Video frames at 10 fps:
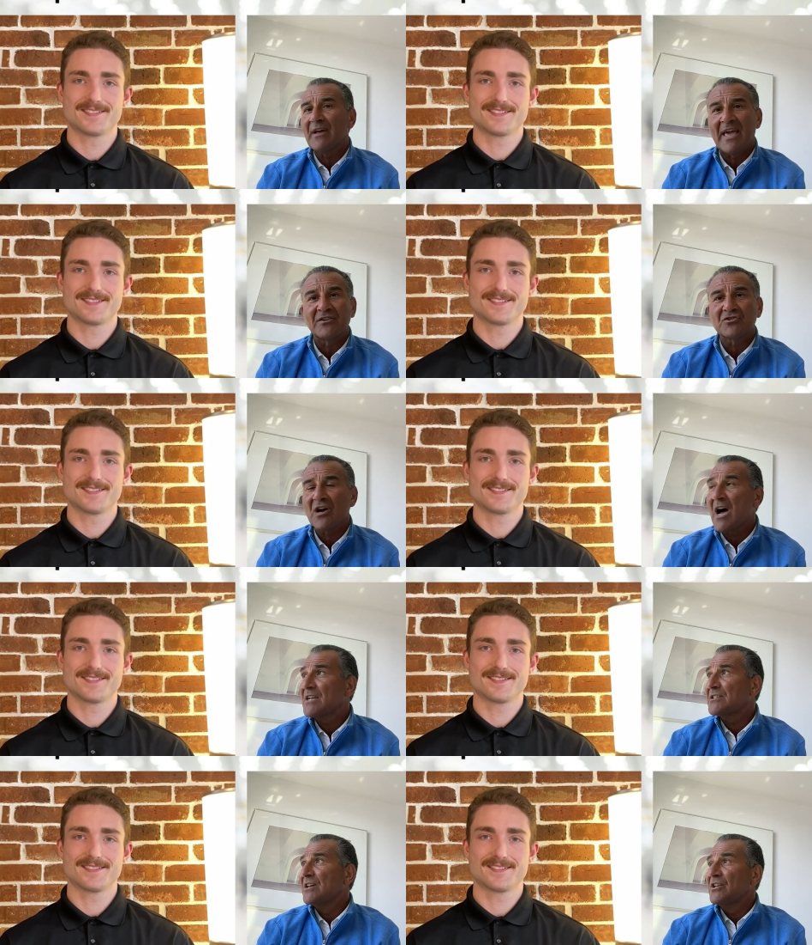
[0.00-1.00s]

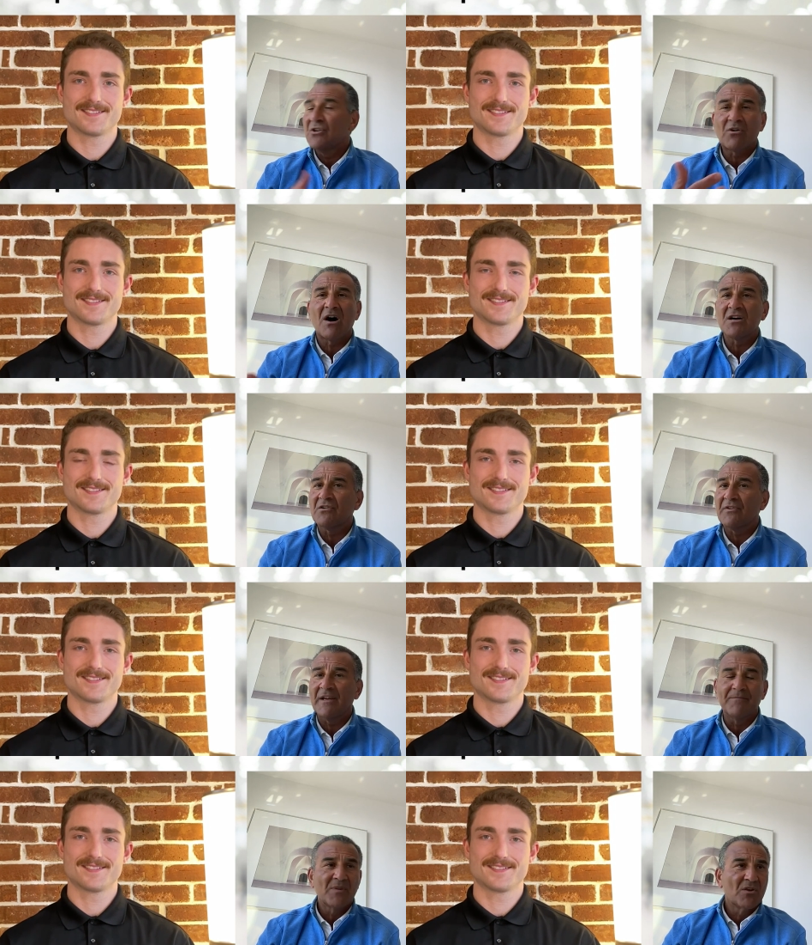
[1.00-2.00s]
Speaker 1: energized, you're
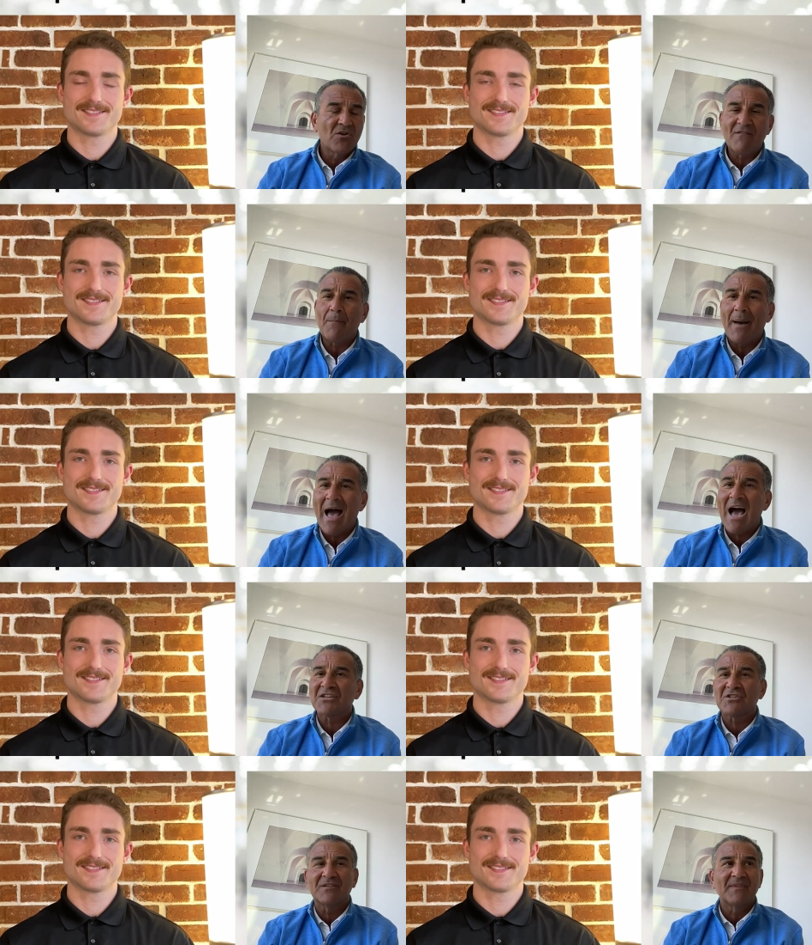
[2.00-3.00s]
hungry, you have a
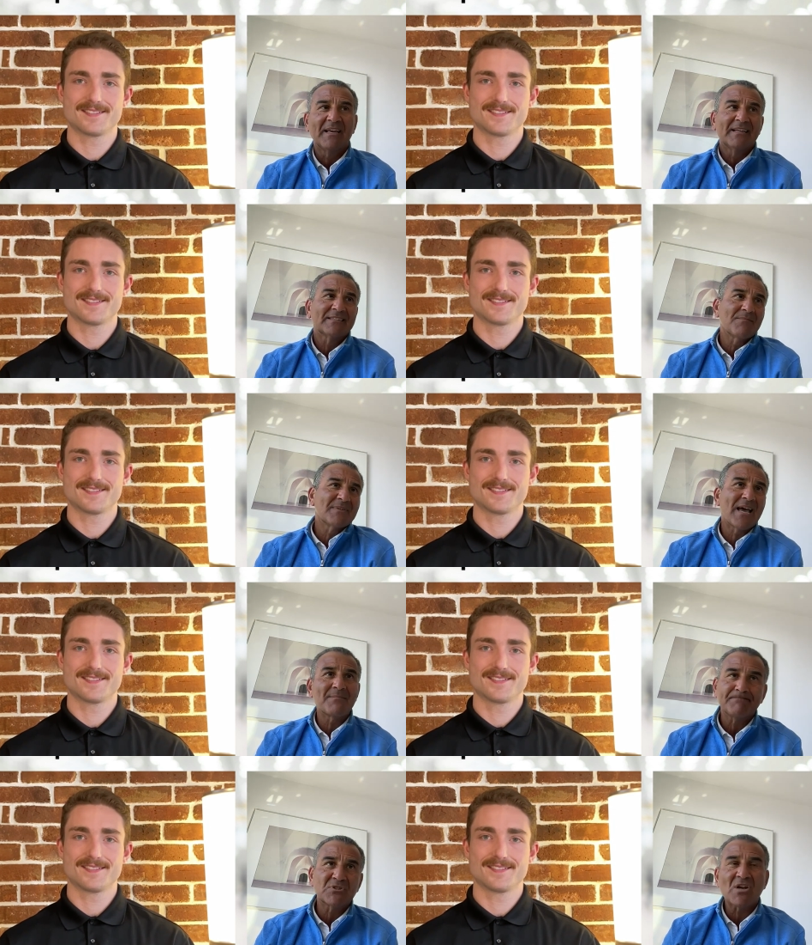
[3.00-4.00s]
passion.
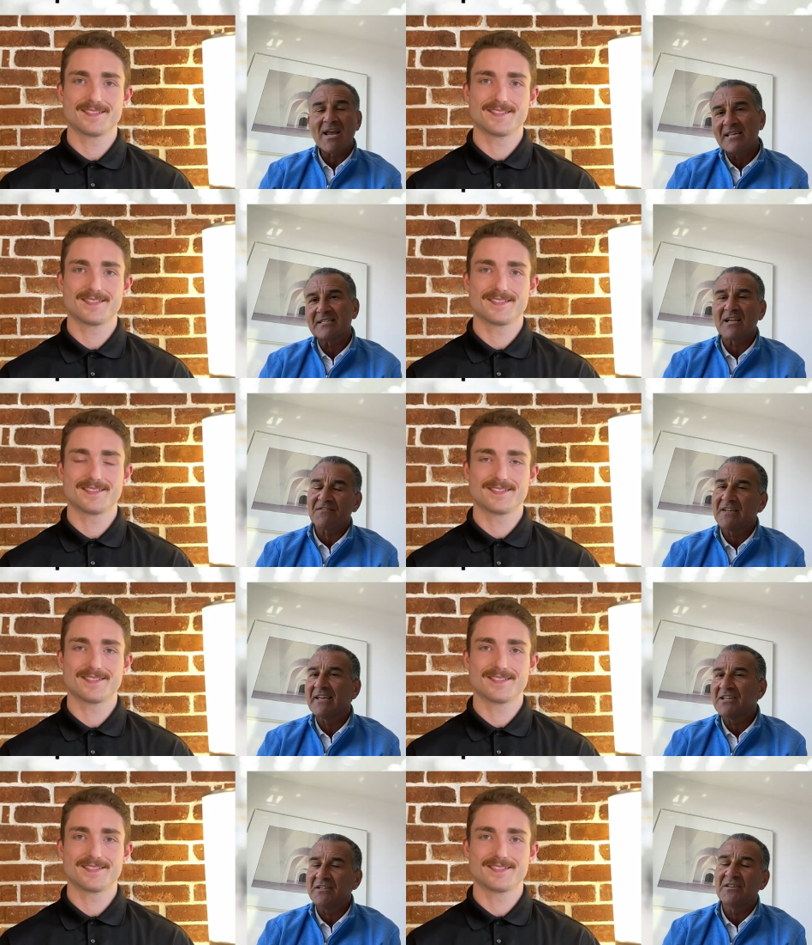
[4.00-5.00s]
Sometimes shiny stuff can
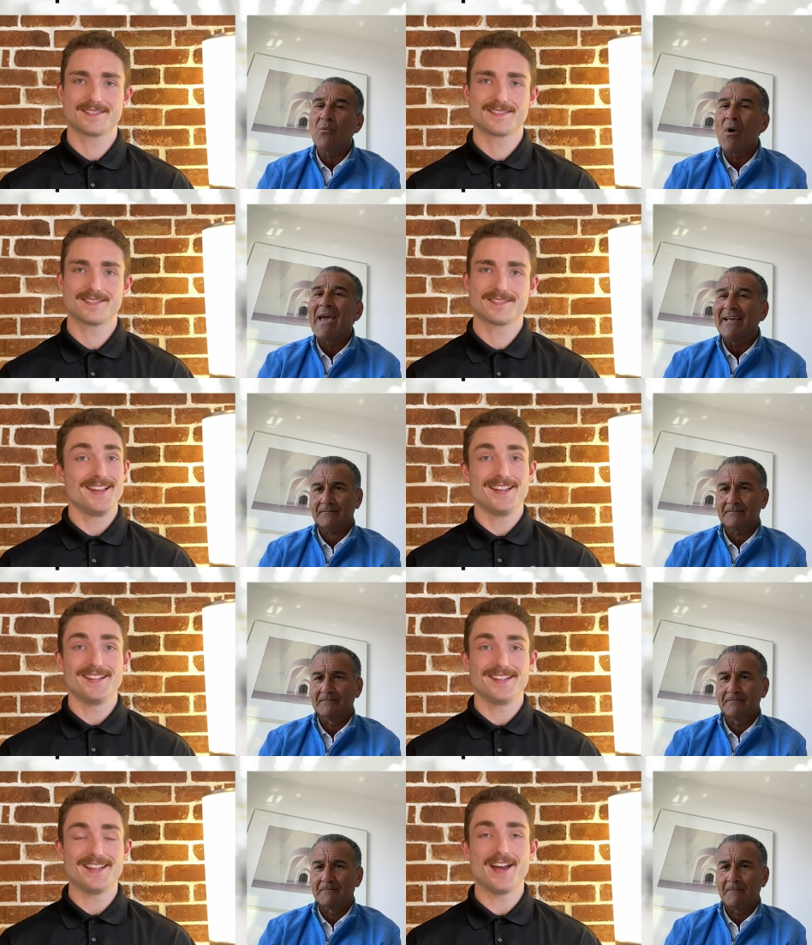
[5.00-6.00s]
get in the way.
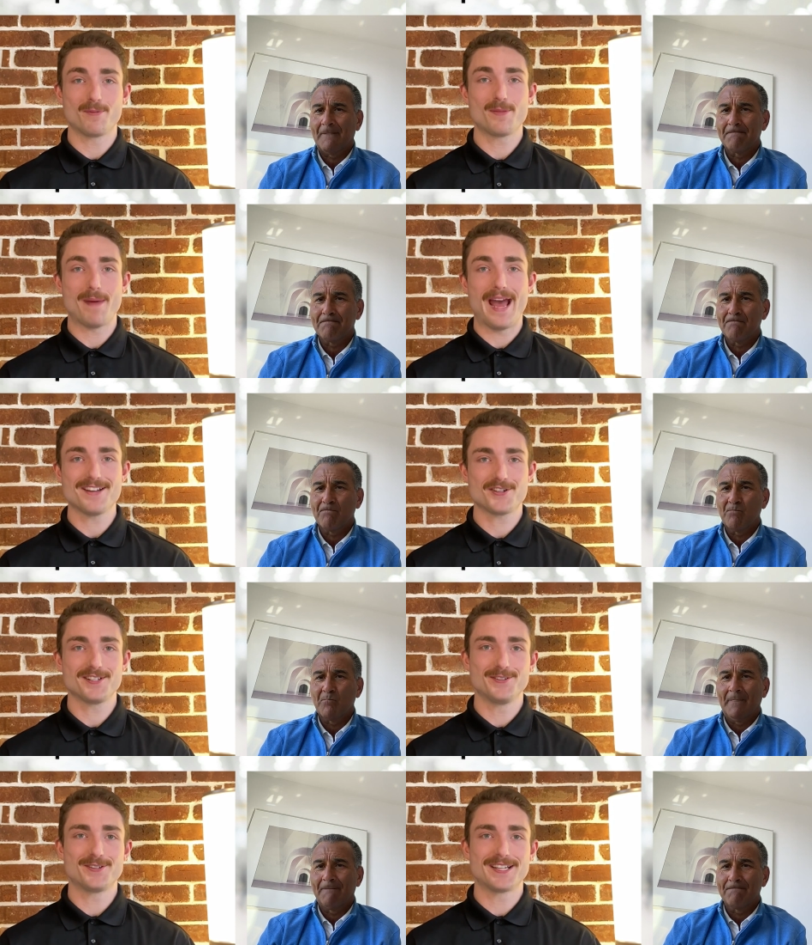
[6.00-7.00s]
Speaker 2: Yeah, with
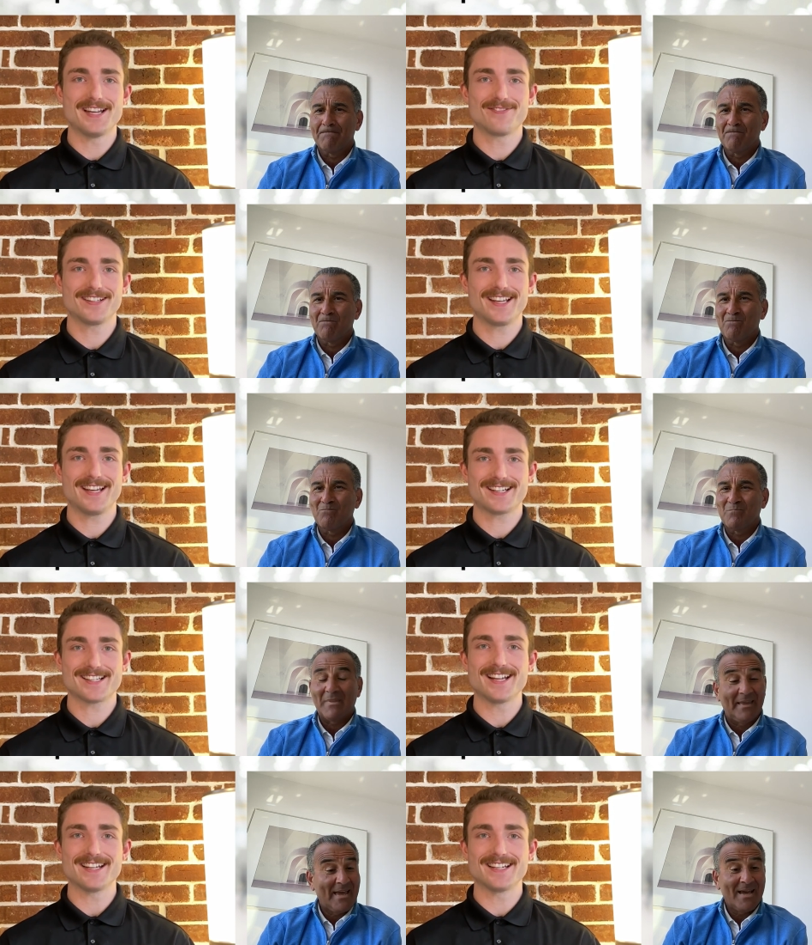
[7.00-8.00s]
passion, you can definitely get
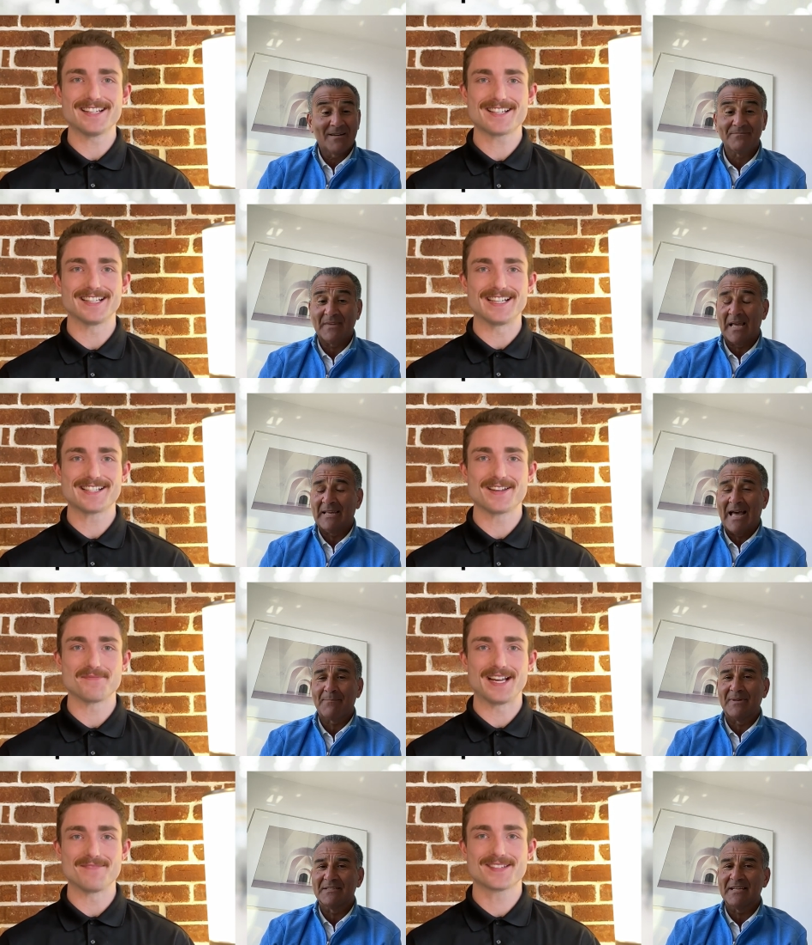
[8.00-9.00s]
excited easily. It
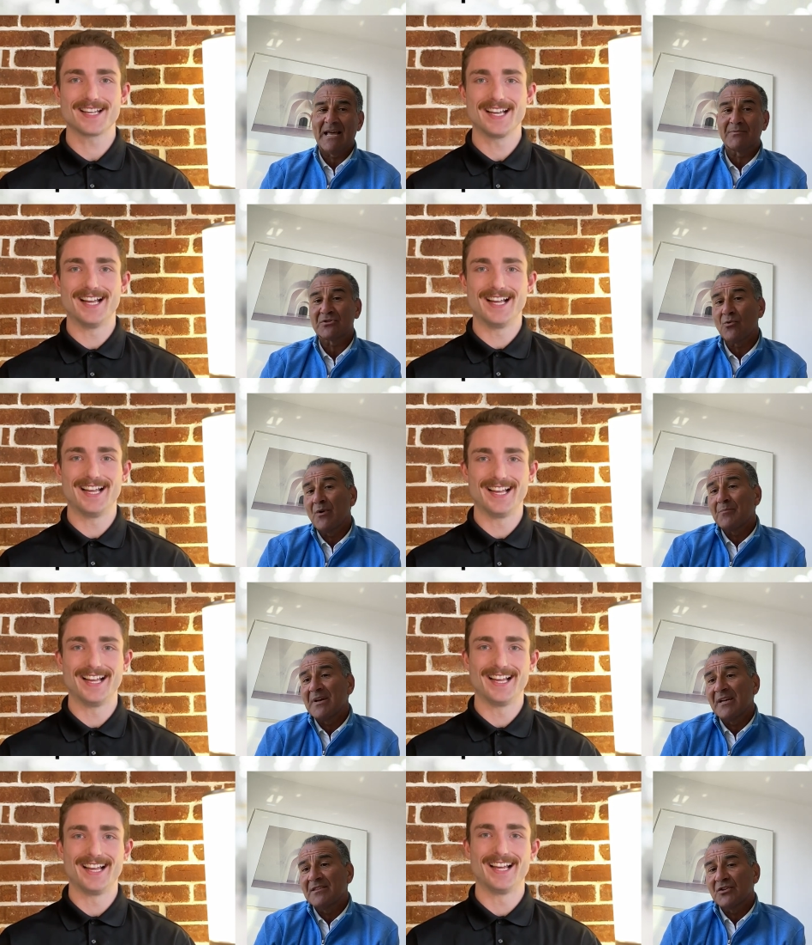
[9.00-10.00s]
happens.
Speaker 1: It happens. So we
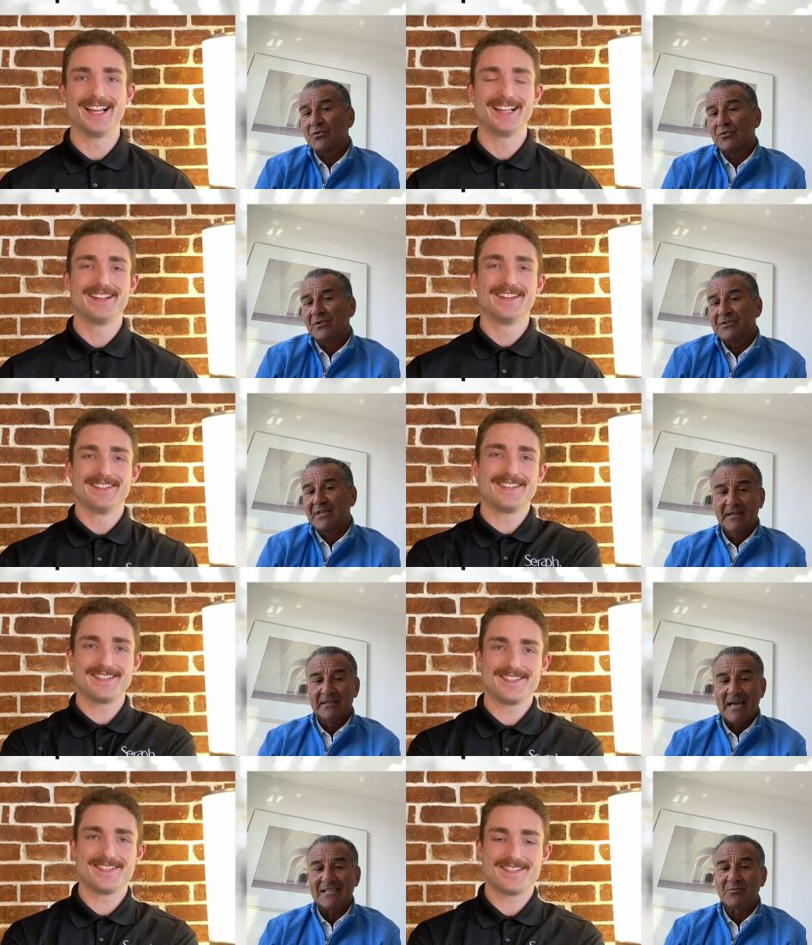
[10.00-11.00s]
bring in the tools.
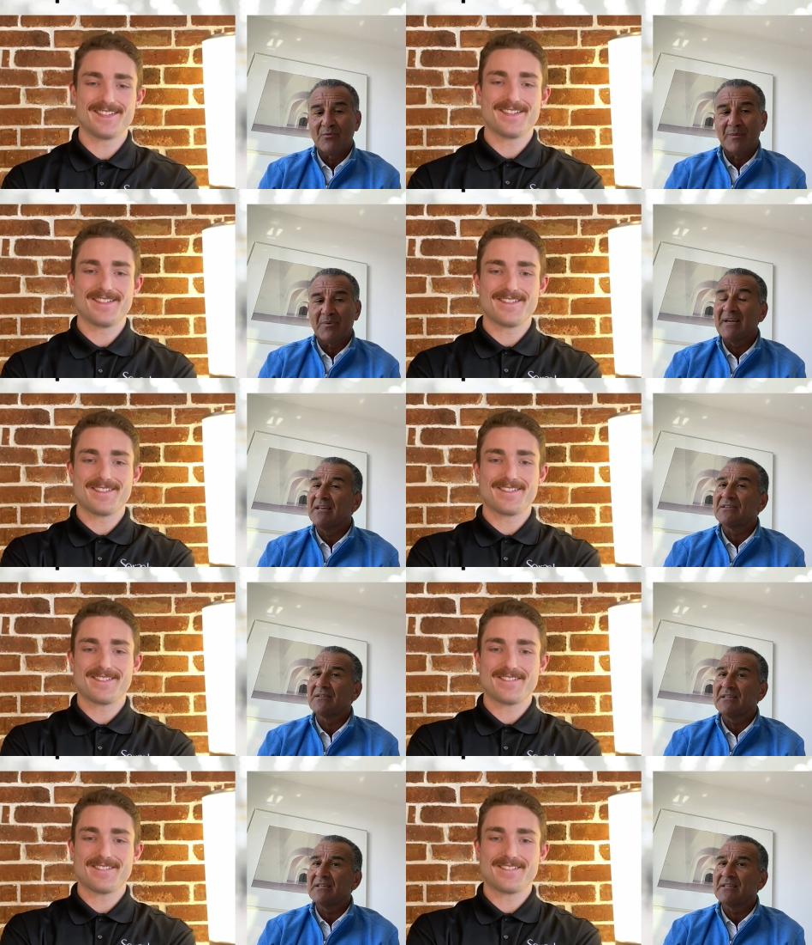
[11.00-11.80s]
That's what we bring into the